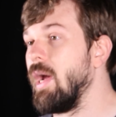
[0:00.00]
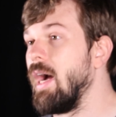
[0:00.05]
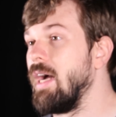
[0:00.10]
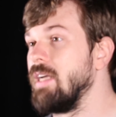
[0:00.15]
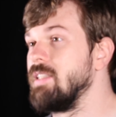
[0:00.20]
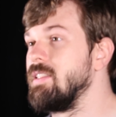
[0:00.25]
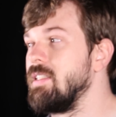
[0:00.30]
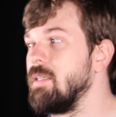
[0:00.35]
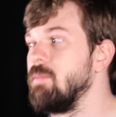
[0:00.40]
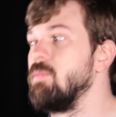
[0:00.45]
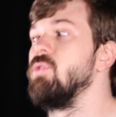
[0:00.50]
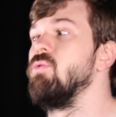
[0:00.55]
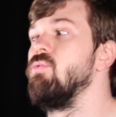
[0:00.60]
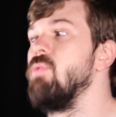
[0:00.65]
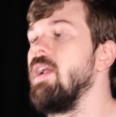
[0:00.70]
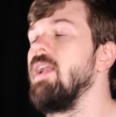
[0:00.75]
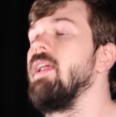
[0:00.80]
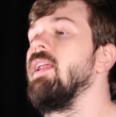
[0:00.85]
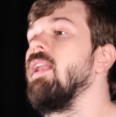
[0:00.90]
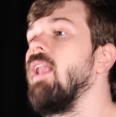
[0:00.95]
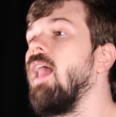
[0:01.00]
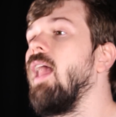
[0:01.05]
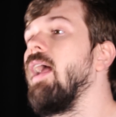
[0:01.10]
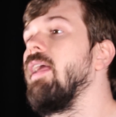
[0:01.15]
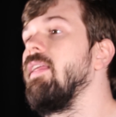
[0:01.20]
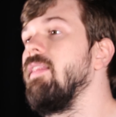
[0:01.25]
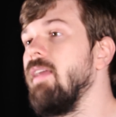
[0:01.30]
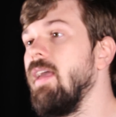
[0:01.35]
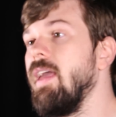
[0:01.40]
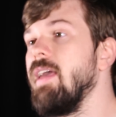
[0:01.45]
you guys seem to really
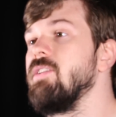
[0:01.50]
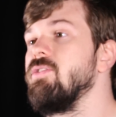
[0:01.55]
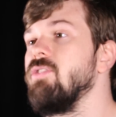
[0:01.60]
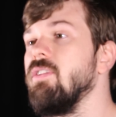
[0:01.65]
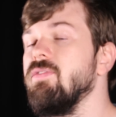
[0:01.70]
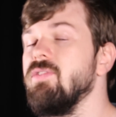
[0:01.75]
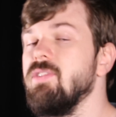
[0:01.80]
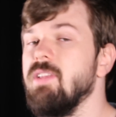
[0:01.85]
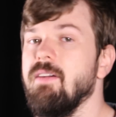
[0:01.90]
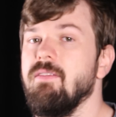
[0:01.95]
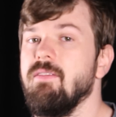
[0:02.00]
like the airsoft